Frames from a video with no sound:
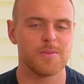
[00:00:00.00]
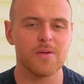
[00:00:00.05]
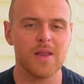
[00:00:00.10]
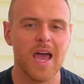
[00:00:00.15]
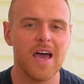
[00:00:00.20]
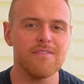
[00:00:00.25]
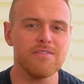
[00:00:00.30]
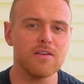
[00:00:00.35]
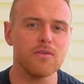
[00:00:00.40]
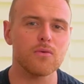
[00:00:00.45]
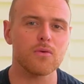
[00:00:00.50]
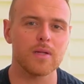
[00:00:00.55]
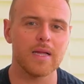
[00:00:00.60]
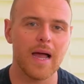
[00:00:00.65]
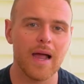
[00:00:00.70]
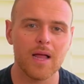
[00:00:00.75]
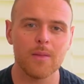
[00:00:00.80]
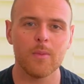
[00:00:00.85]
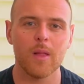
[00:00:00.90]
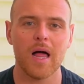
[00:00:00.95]
about having
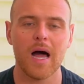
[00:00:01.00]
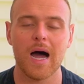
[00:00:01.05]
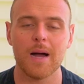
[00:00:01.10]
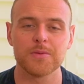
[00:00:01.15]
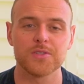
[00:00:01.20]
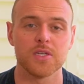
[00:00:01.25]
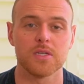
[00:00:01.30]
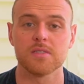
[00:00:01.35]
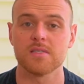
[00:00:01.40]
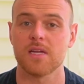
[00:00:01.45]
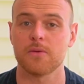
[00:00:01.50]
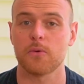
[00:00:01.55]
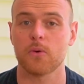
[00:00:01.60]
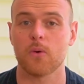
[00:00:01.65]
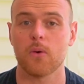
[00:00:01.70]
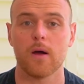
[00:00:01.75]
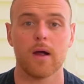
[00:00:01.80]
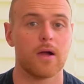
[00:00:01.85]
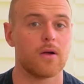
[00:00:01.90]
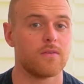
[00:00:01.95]
reliable options that
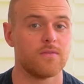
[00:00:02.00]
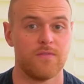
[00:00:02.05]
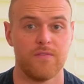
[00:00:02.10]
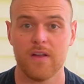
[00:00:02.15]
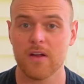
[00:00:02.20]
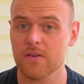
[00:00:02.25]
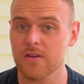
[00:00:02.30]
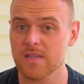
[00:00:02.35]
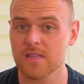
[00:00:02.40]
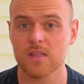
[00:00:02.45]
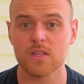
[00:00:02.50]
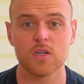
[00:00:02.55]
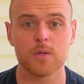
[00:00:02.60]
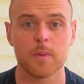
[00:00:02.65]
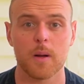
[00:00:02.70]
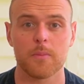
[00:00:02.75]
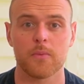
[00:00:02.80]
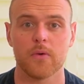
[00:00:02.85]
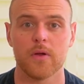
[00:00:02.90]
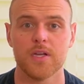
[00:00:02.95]
require very little
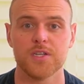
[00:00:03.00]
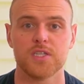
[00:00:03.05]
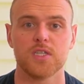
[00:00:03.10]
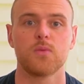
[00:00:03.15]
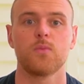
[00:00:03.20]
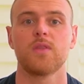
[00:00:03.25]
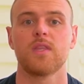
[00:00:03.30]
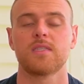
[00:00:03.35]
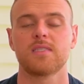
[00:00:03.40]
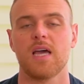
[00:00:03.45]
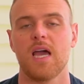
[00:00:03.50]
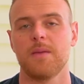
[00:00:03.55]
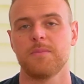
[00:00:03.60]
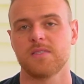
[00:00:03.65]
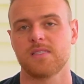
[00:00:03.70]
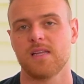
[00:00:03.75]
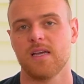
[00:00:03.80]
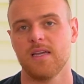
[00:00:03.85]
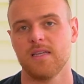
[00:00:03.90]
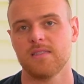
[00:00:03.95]
preparation when the time
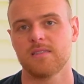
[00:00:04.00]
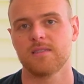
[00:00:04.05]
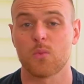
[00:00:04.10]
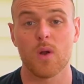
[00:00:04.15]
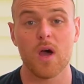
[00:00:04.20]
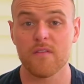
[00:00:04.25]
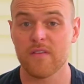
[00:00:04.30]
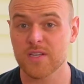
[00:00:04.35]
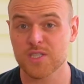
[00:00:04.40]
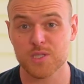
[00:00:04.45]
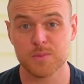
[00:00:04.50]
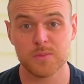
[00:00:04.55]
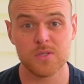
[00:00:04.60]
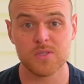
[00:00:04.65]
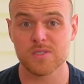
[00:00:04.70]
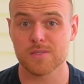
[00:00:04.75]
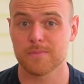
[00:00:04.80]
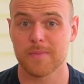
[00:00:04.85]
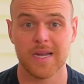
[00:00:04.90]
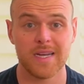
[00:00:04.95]
is tight. Raw
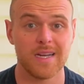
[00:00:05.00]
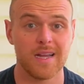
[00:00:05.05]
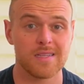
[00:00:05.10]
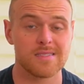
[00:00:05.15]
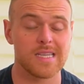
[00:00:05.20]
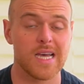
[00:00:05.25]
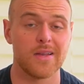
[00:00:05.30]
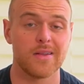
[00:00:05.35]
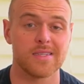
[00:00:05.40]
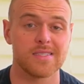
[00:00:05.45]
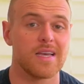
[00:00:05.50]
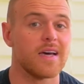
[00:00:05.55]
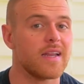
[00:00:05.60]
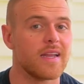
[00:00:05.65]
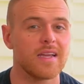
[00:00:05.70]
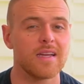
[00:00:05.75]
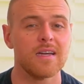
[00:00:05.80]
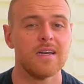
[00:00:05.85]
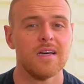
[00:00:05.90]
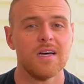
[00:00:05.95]
vegetables might not sound
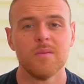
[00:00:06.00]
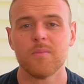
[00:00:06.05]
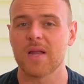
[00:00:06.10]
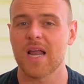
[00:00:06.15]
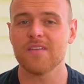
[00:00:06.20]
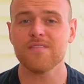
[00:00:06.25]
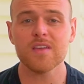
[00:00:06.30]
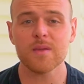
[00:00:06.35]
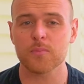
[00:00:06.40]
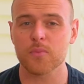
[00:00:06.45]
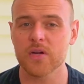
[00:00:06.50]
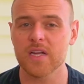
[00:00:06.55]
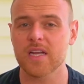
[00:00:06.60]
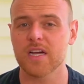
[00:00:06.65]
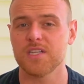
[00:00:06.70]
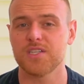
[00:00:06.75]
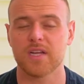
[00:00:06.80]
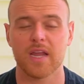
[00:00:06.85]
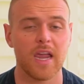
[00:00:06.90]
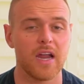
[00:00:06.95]
exciting, but having pre-cut